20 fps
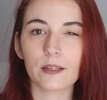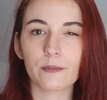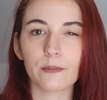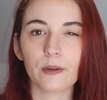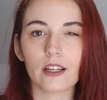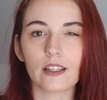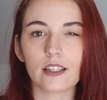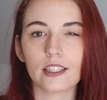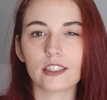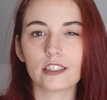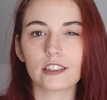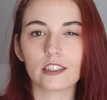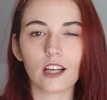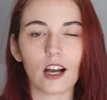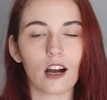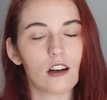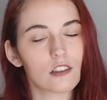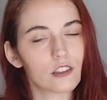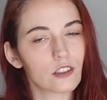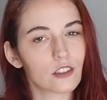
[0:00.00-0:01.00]
about each
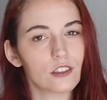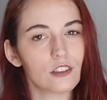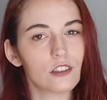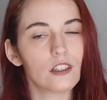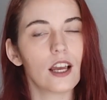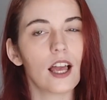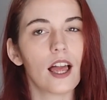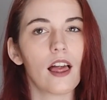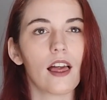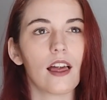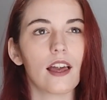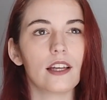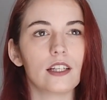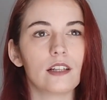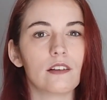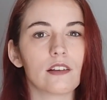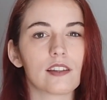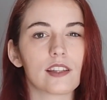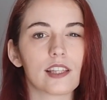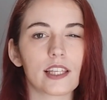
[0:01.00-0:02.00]
other and
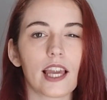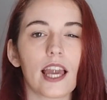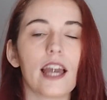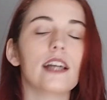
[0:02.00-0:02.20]
everything.